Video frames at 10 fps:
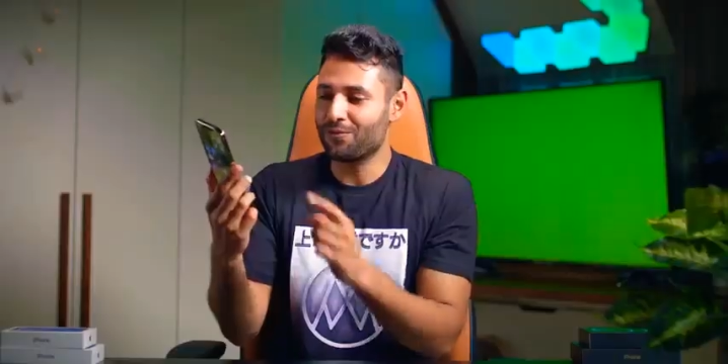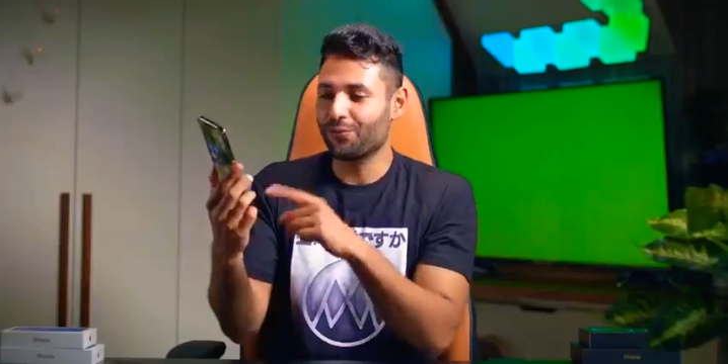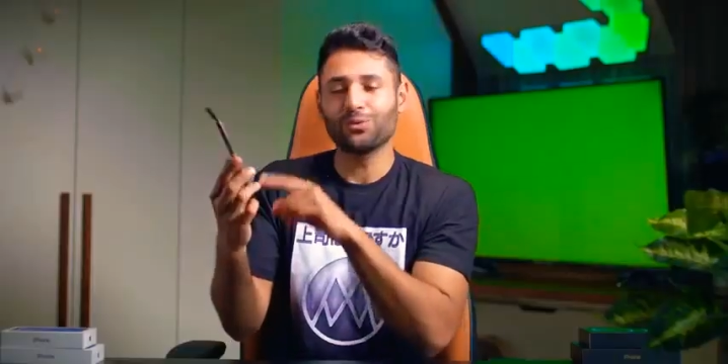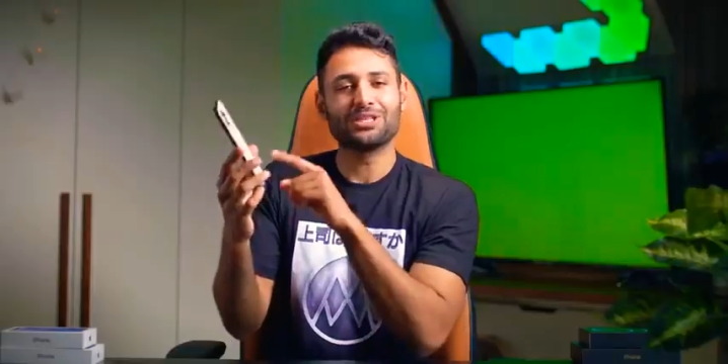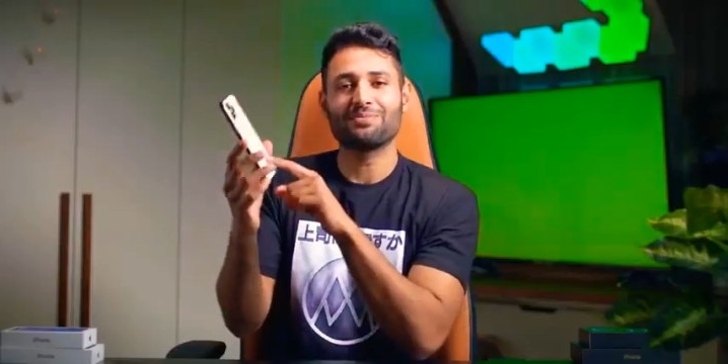
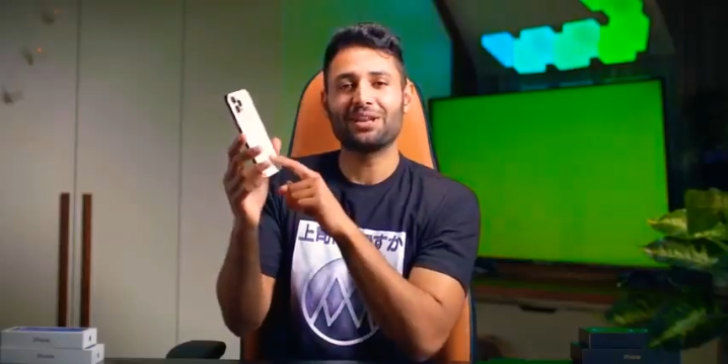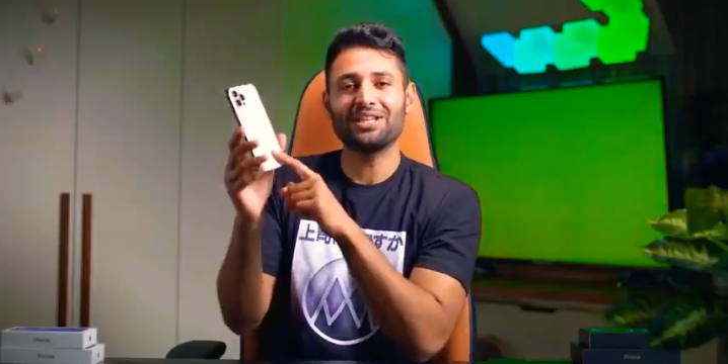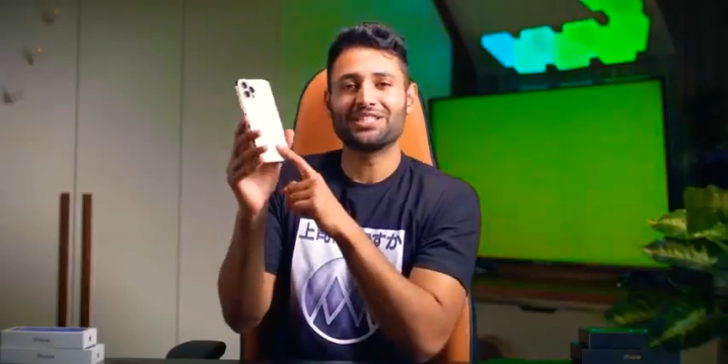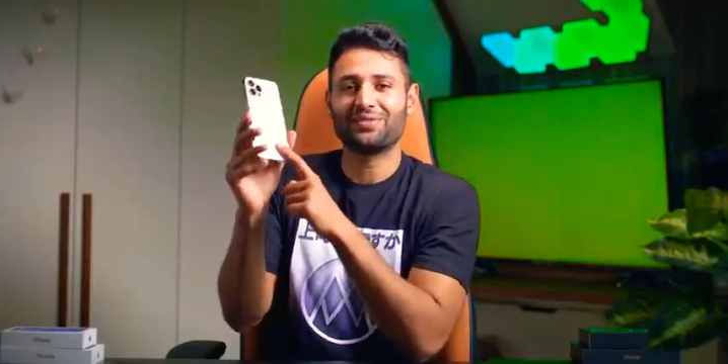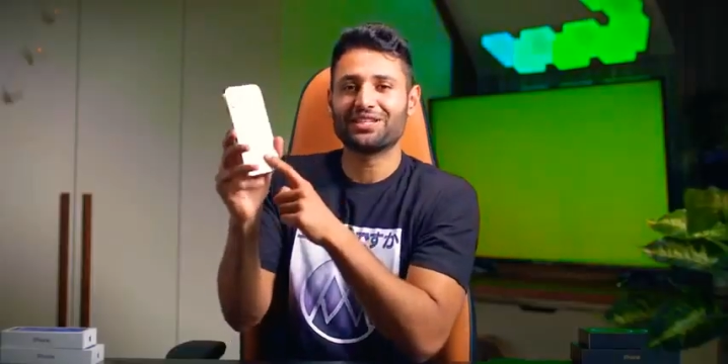40
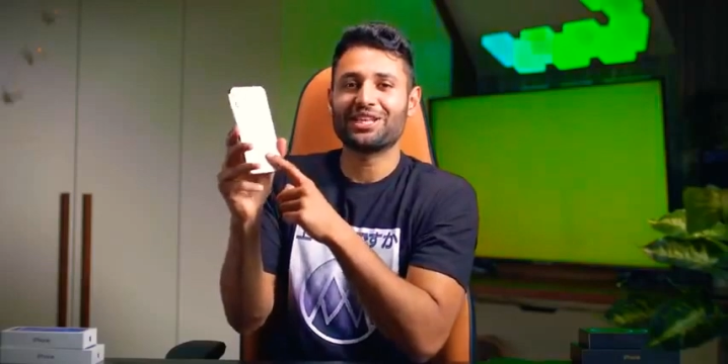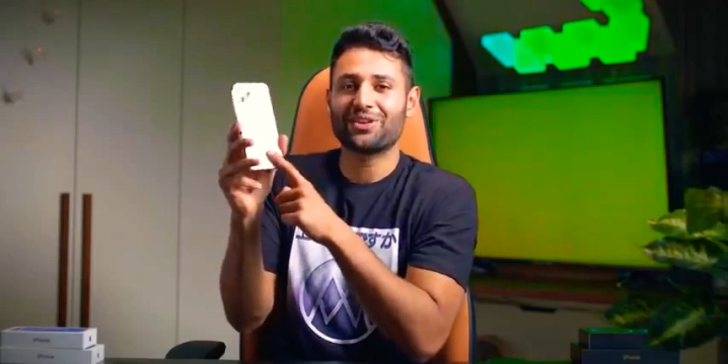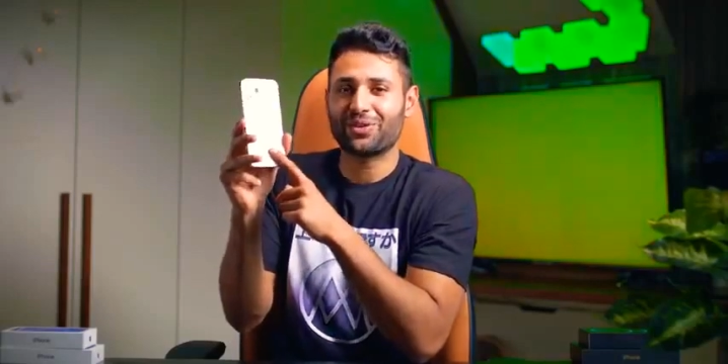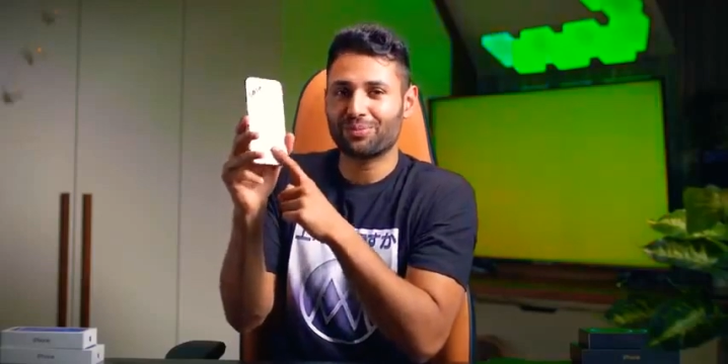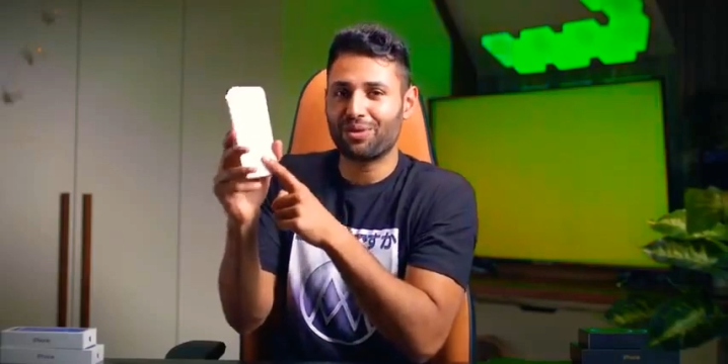minutes of this
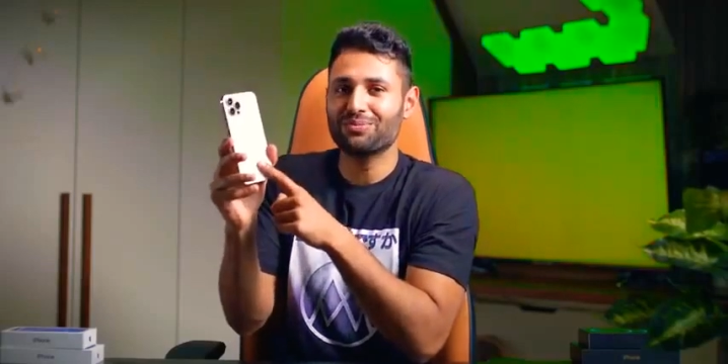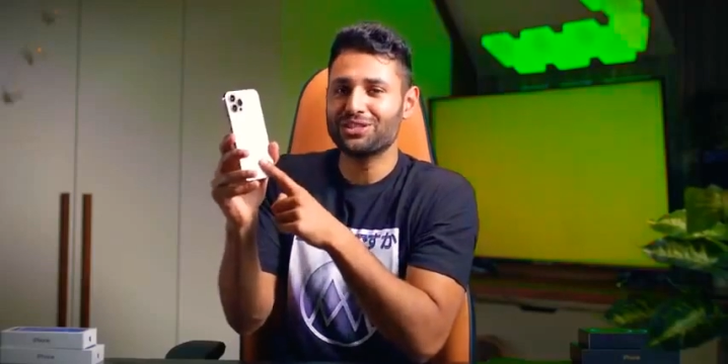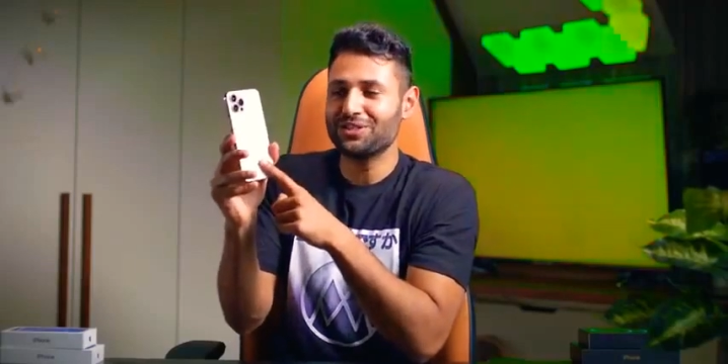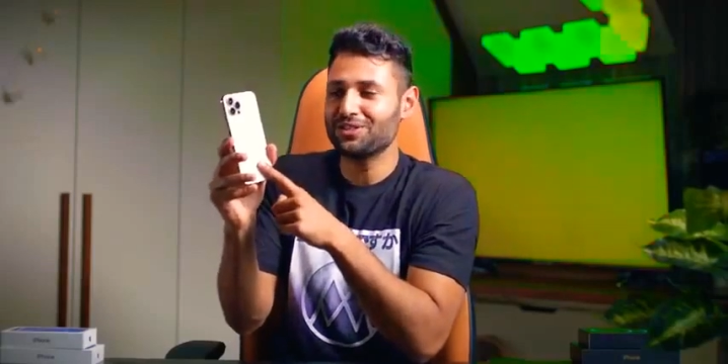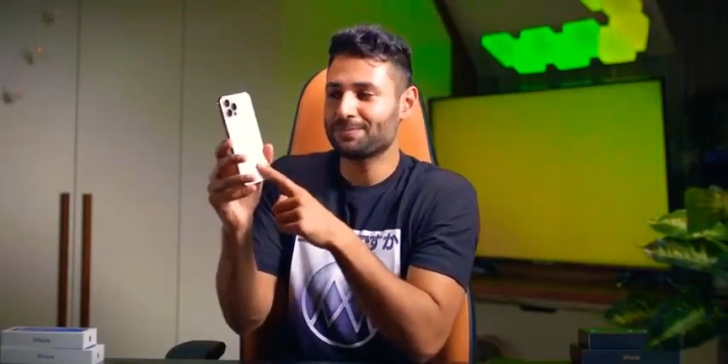entering the
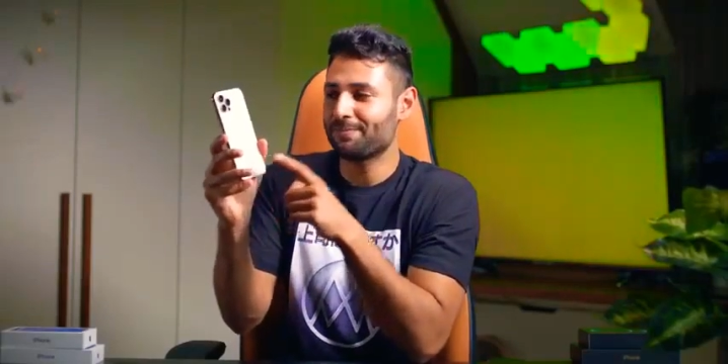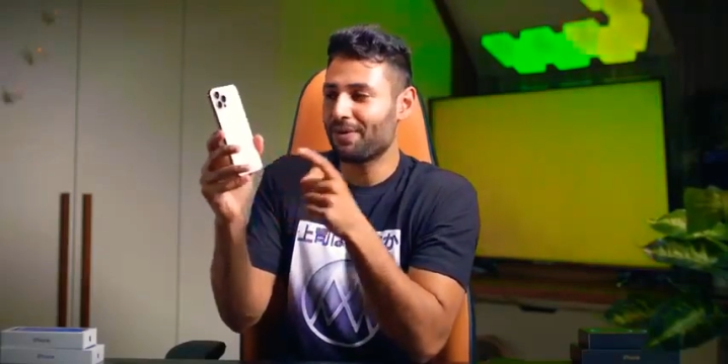premises,